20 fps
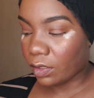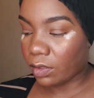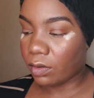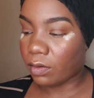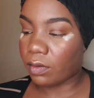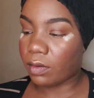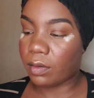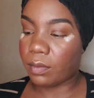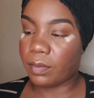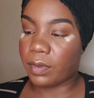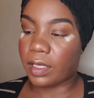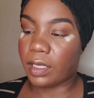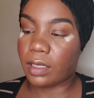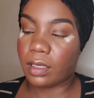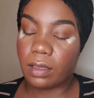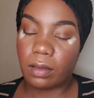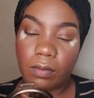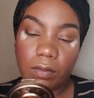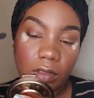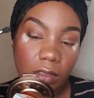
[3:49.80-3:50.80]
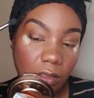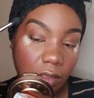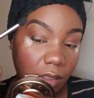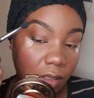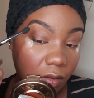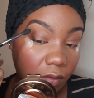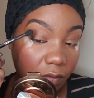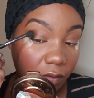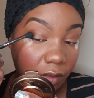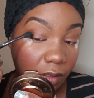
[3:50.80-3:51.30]
going back in with
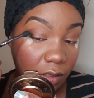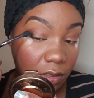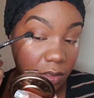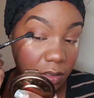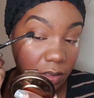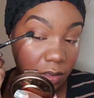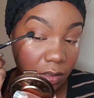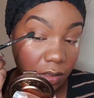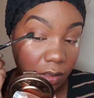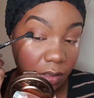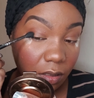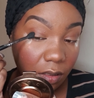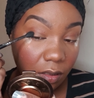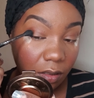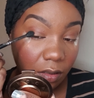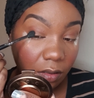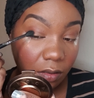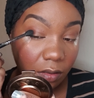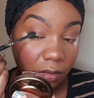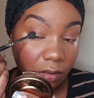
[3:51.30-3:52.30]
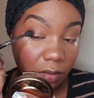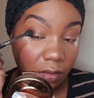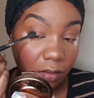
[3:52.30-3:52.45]
that green shade.